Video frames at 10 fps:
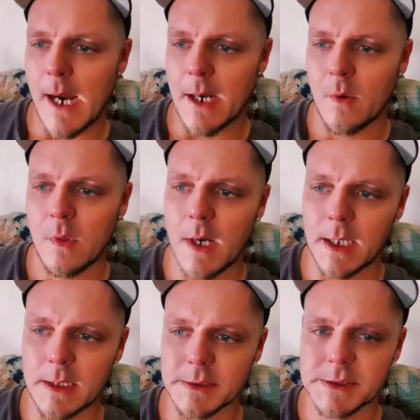I go look at
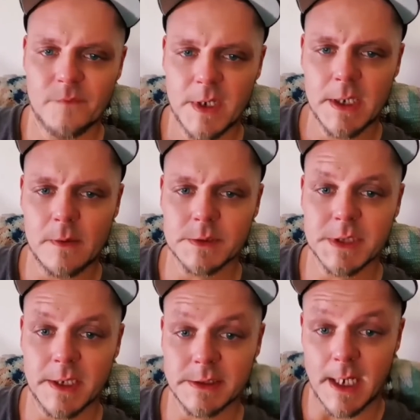this video and
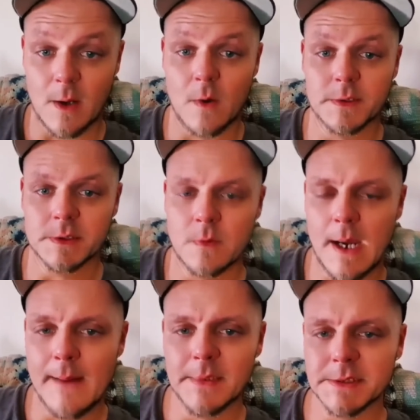shit because I got all these new
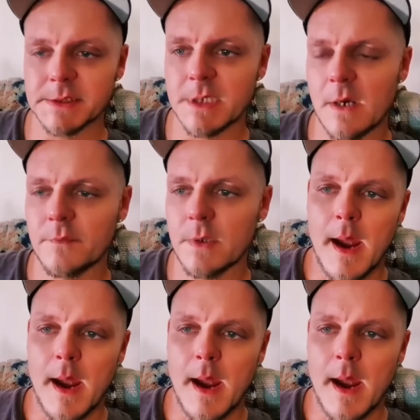comments and stuff, dude.